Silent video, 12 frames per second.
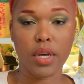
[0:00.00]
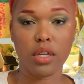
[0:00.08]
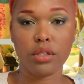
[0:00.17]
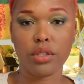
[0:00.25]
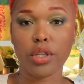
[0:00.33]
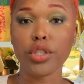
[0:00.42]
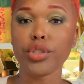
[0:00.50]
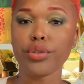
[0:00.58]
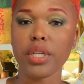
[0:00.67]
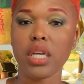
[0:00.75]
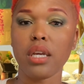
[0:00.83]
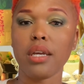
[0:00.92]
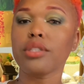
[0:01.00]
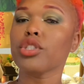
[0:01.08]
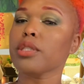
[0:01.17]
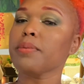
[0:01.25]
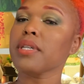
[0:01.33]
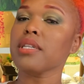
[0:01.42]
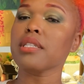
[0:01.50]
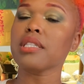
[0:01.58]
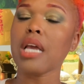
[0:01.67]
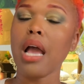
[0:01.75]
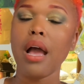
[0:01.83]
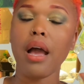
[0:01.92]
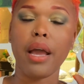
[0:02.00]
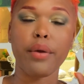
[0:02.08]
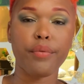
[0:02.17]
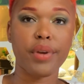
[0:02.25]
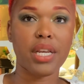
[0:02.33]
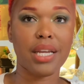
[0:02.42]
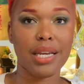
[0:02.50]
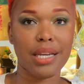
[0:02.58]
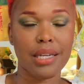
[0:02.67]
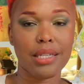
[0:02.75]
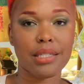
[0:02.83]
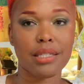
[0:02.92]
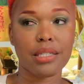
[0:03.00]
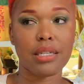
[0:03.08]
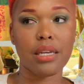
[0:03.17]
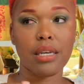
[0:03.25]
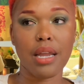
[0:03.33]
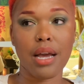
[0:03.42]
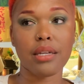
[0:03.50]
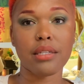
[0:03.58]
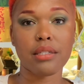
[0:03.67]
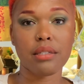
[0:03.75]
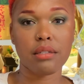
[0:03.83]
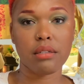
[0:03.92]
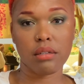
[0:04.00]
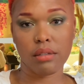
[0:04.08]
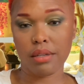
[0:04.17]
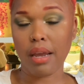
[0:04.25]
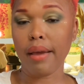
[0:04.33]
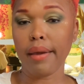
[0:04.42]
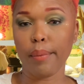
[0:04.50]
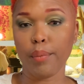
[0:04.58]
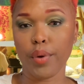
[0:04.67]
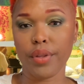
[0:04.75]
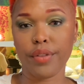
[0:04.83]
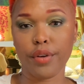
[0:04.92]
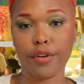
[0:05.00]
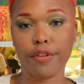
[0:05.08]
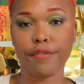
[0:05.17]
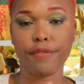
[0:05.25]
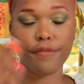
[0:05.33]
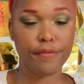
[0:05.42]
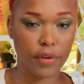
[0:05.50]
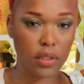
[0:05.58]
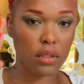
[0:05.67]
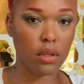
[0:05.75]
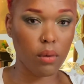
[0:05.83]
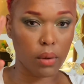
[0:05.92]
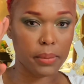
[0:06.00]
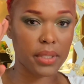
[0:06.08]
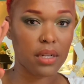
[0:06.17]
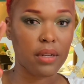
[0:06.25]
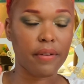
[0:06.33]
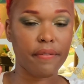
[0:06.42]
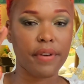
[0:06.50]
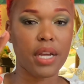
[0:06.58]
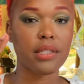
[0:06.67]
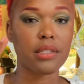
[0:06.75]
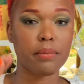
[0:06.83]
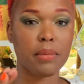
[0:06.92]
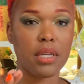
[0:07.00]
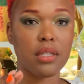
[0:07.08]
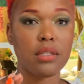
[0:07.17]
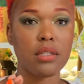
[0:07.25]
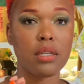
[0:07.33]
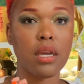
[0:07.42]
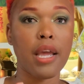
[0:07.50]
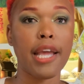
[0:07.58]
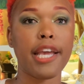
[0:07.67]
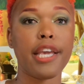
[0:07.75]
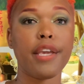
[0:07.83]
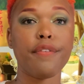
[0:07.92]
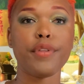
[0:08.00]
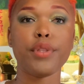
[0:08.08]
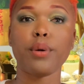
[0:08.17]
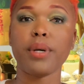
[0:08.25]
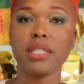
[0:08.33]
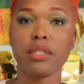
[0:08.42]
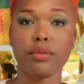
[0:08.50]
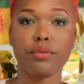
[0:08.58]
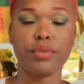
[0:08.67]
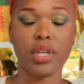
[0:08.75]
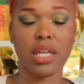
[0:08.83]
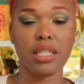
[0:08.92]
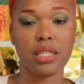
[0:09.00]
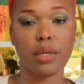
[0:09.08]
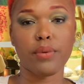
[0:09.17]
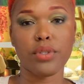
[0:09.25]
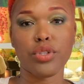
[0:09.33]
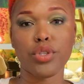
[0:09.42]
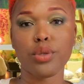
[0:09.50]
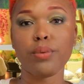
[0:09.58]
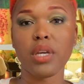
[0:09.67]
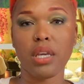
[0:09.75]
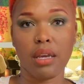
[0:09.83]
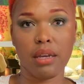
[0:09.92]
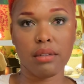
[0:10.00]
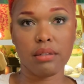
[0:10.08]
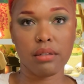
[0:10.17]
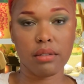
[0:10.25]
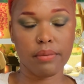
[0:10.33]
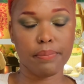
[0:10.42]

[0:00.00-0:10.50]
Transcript: surgery, just because I realized last time with her frontal orbital advancement, even though I didn't realize I was doing it,